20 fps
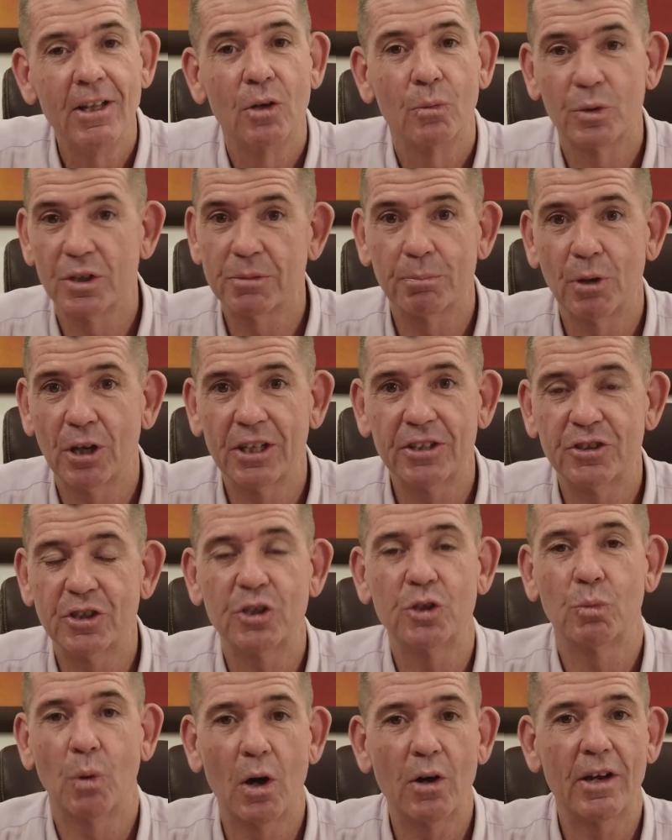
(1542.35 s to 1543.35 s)
which means that
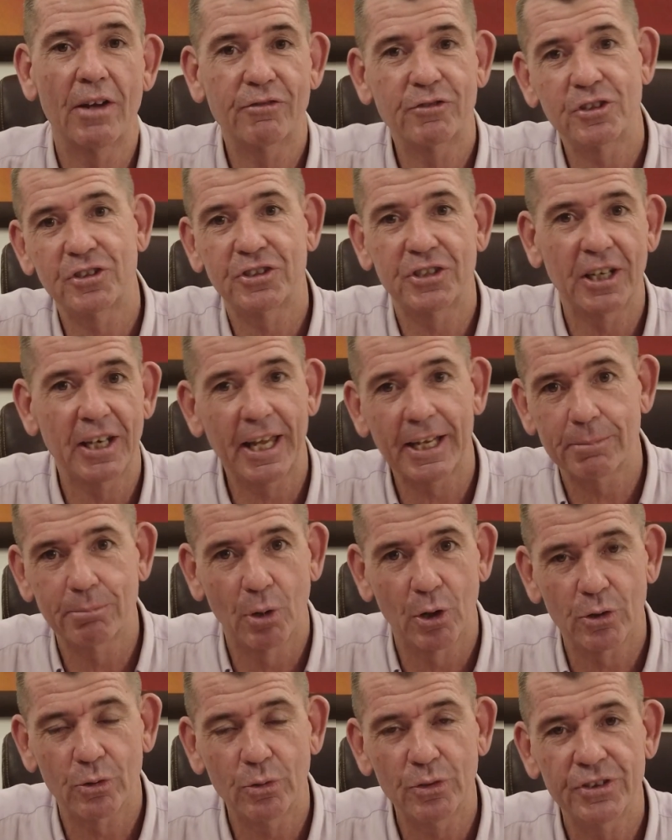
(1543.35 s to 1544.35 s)
you won't have to select
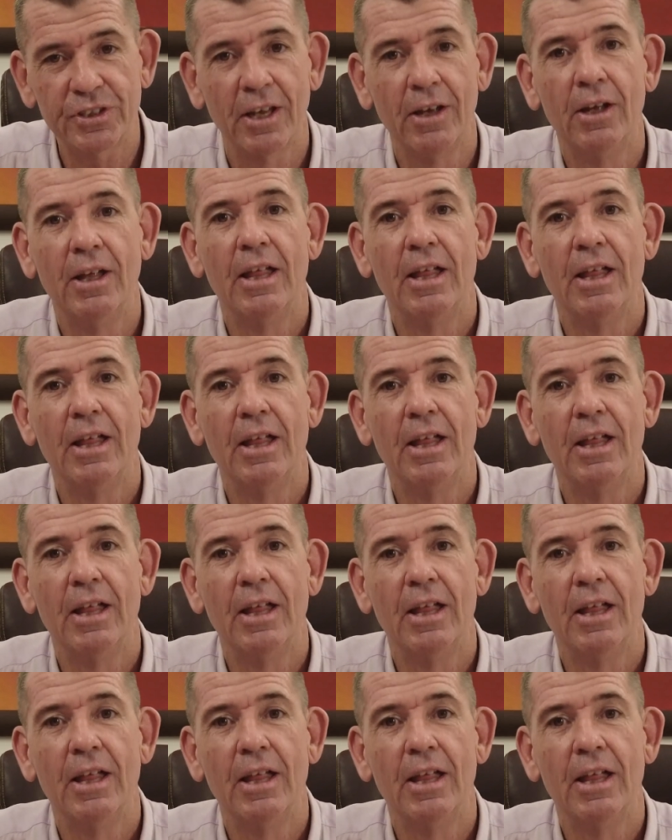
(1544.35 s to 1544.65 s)
models.